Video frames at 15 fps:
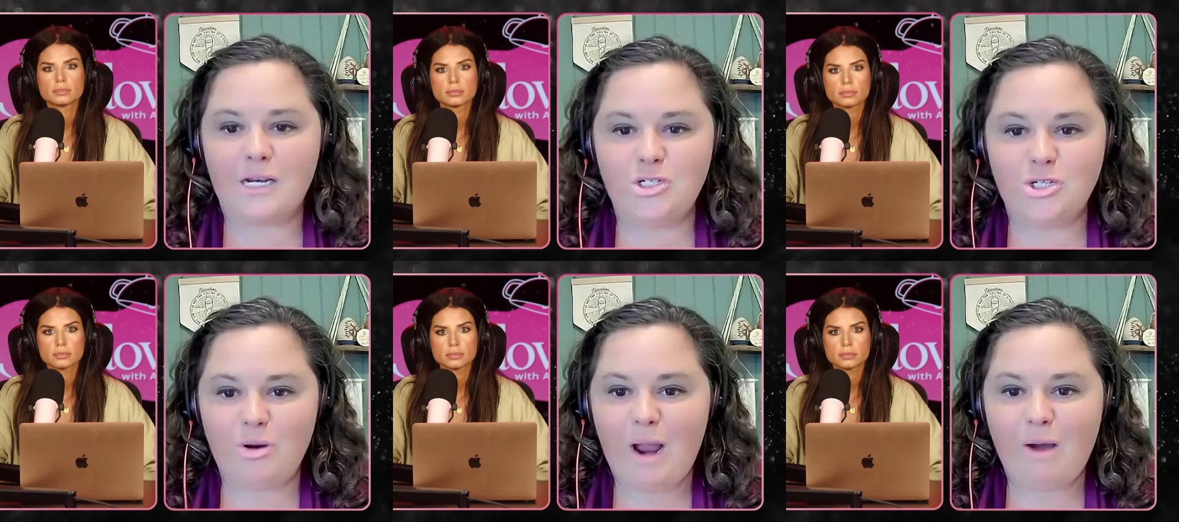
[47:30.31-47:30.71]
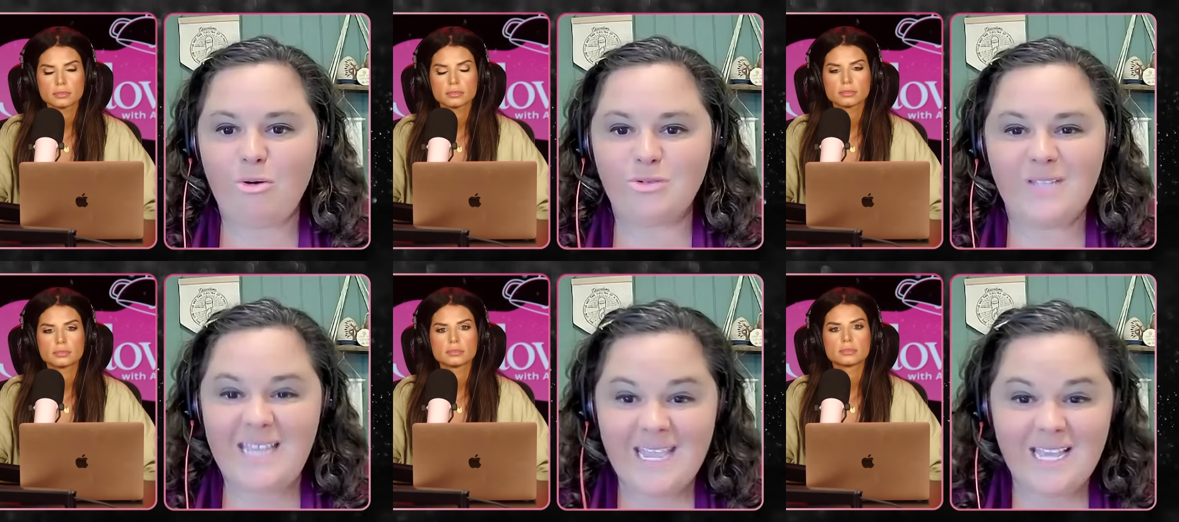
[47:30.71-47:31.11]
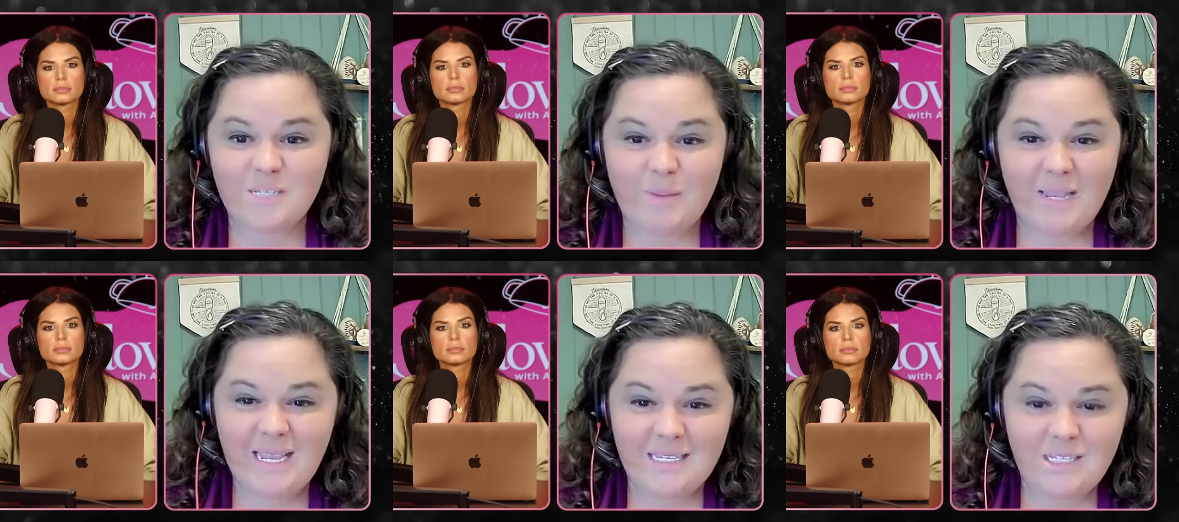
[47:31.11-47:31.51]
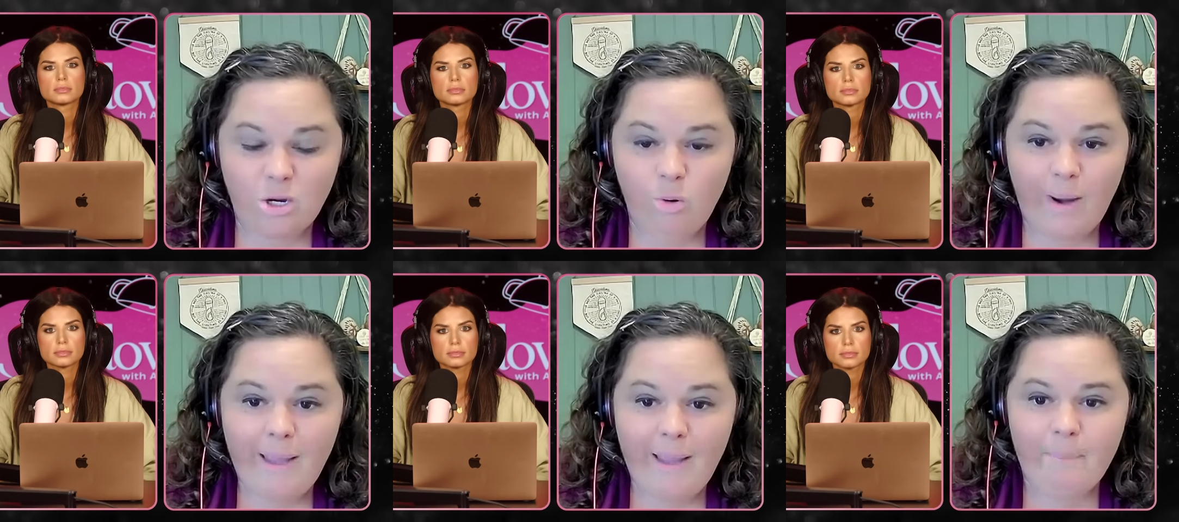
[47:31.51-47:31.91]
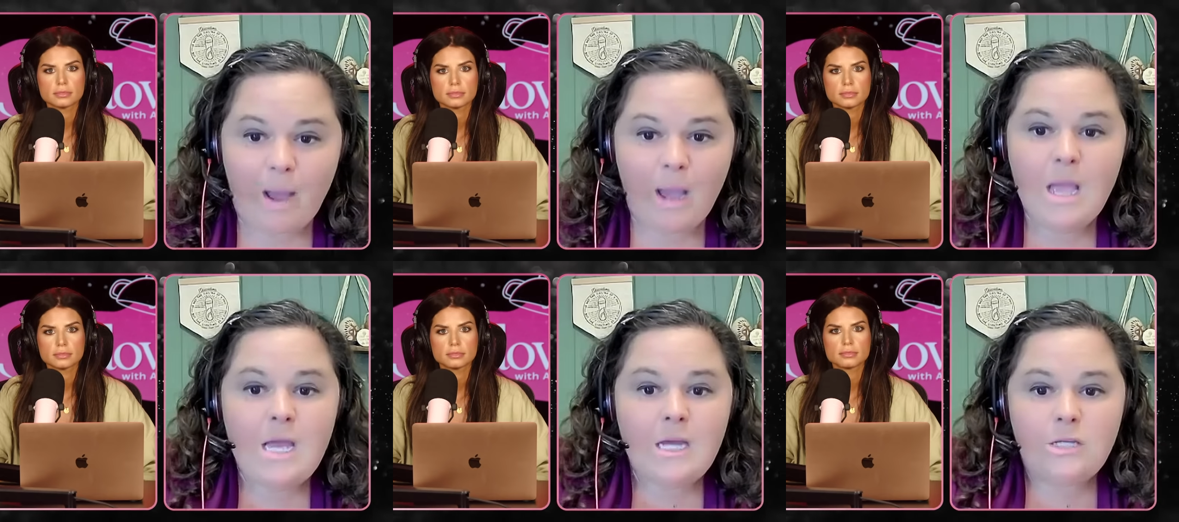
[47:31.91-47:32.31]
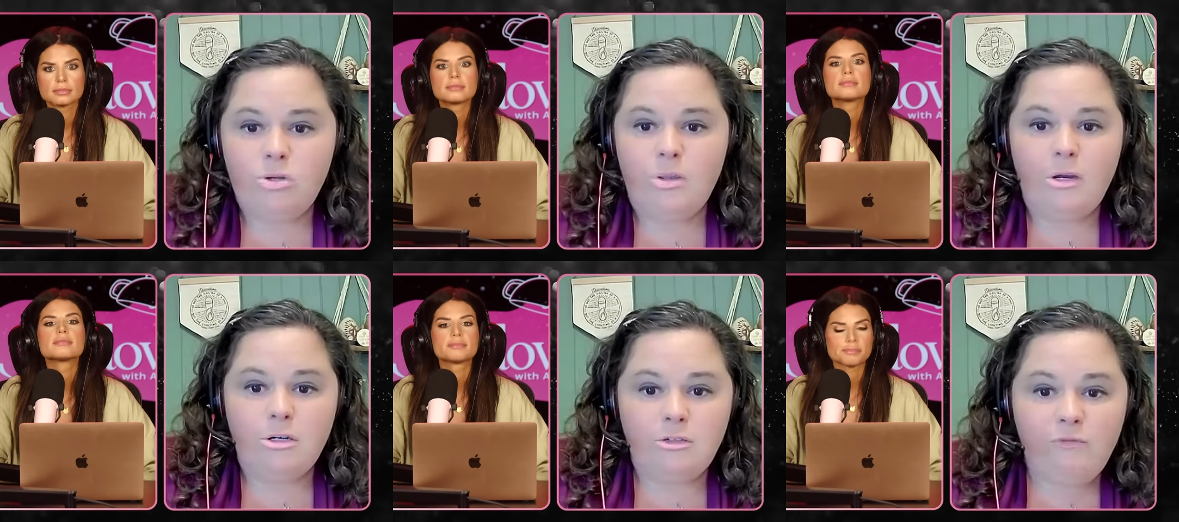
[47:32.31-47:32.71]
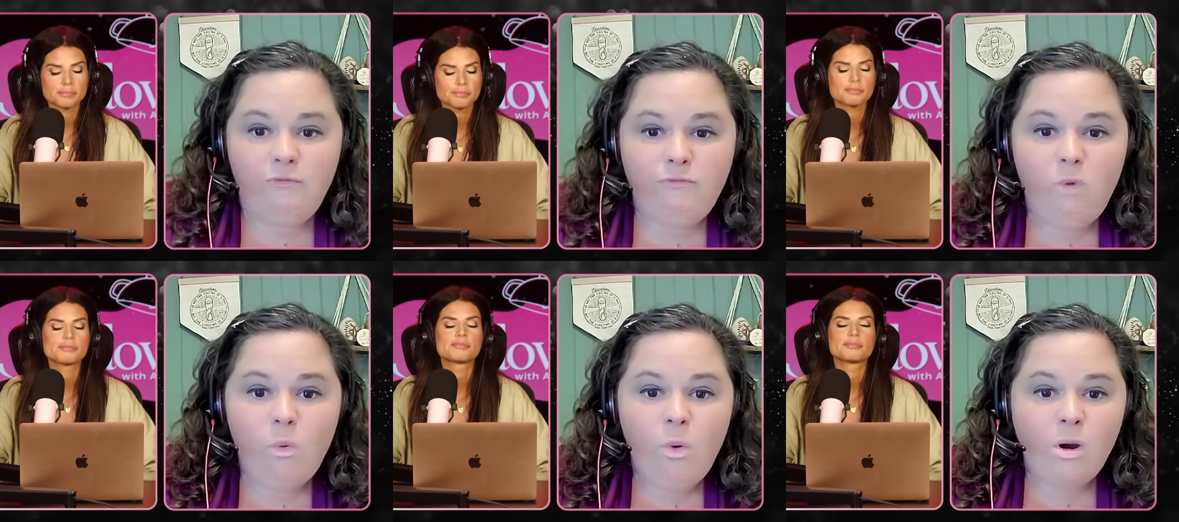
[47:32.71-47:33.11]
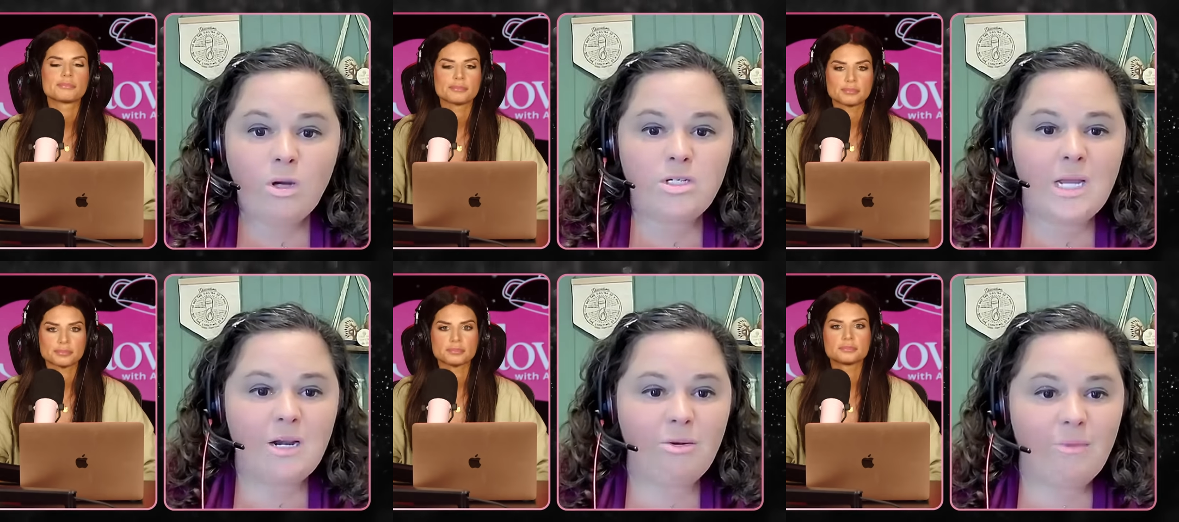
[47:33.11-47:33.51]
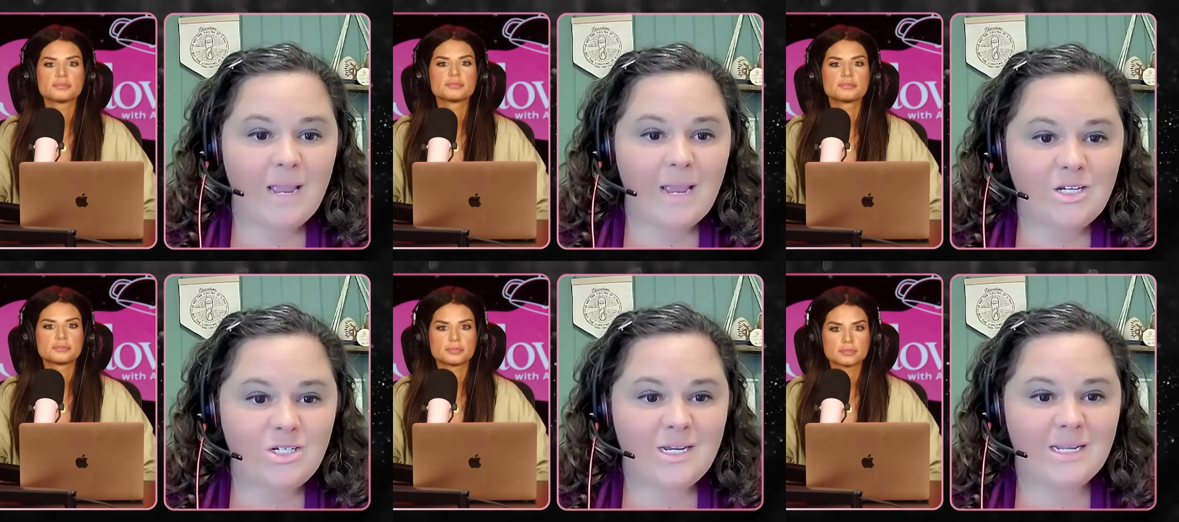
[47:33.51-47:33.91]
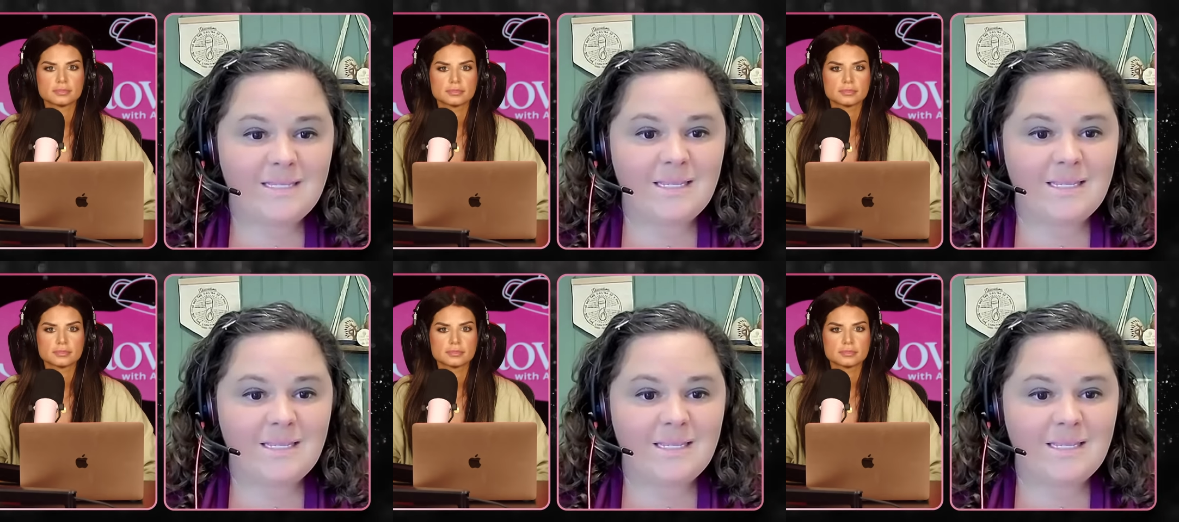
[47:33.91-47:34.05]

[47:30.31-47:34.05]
Speaker 1: sure how old he is, but he's a grandpa. So there's four generations